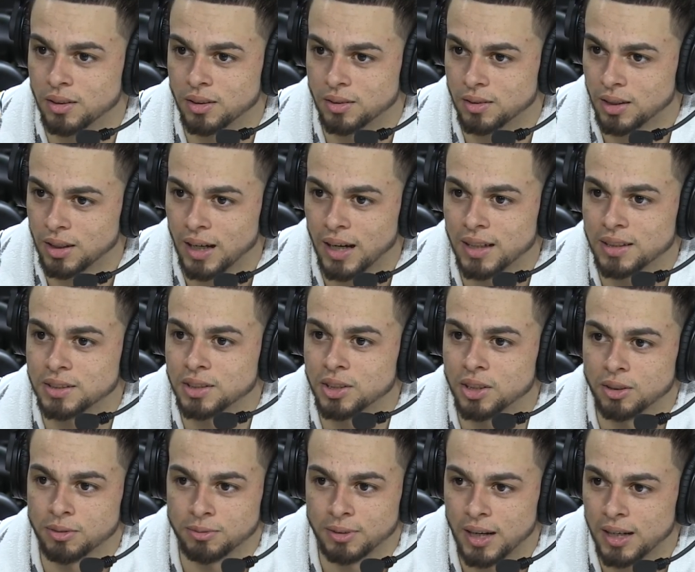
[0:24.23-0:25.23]
The, the guys
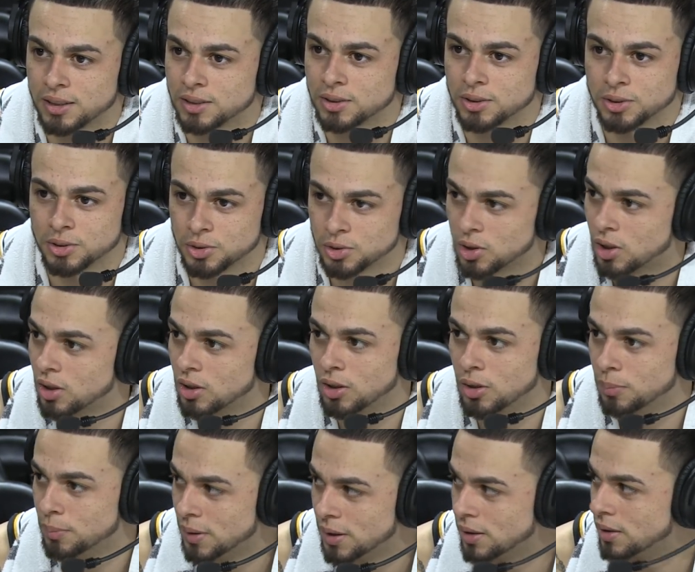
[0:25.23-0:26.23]
here are faster,
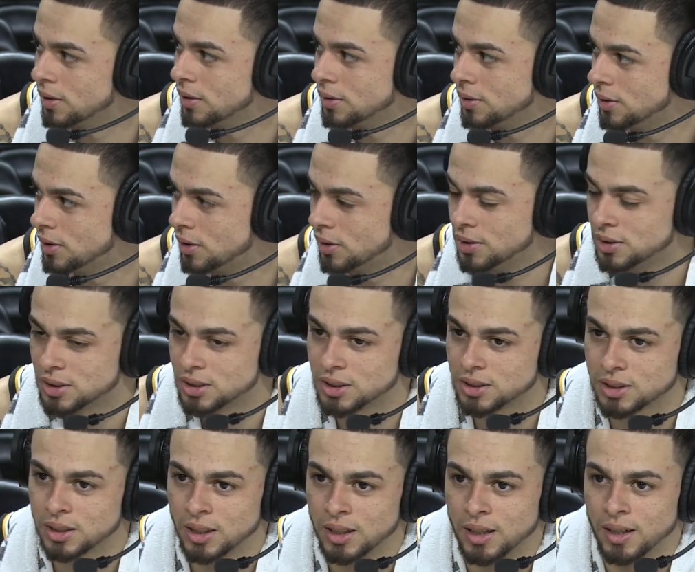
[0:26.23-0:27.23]
stronger, bigger. You know, it's
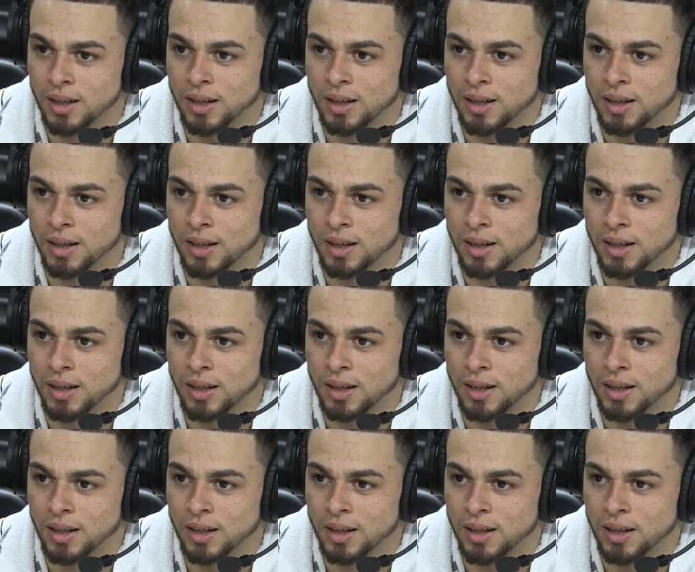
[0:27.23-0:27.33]
just,